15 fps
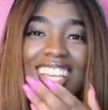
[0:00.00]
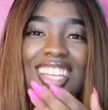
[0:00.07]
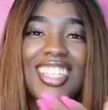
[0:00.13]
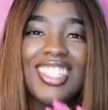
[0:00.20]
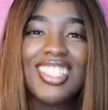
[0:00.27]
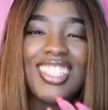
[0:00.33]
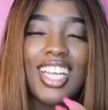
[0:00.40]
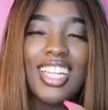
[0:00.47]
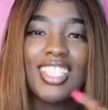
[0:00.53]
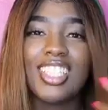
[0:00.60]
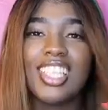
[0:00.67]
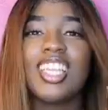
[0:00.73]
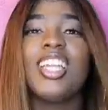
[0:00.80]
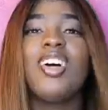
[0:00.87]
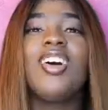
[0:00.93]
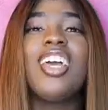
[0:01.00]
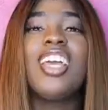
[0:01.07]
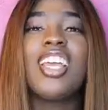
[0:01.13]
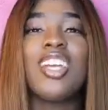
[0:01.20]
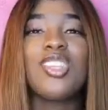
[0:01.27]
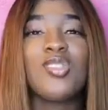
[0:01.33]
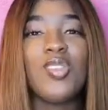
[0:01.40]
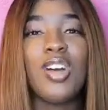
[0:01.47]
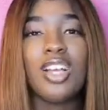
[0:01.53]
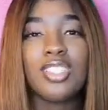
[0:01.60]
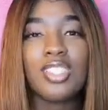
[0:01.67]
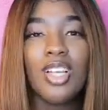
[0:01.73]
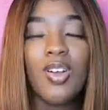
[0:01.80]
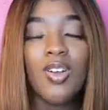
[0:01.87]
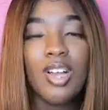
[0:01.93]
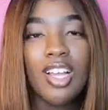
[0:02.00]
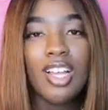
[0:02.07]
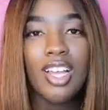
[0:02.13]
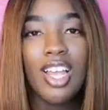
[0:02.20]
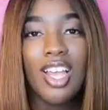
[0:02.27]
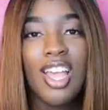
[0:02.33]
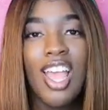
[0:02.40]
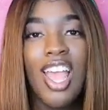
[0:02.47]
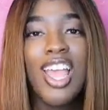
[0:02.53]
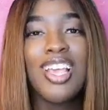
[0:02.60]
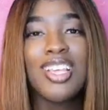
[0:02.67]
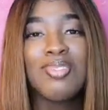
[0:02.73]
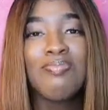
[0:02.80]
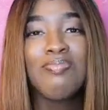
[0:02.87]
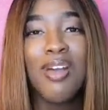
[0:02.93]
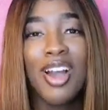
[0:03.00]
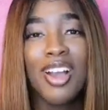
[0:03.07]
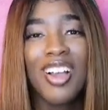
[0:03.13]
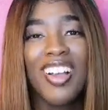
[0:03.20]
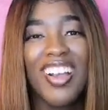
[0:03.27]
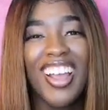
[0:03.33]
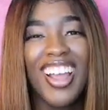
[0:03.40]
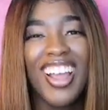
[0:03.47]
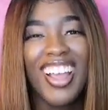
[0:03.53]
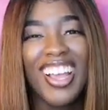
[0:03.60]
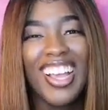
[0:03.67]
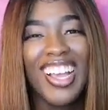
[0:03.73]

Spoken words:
He decided to get up, and guess what I saw? His butt crack.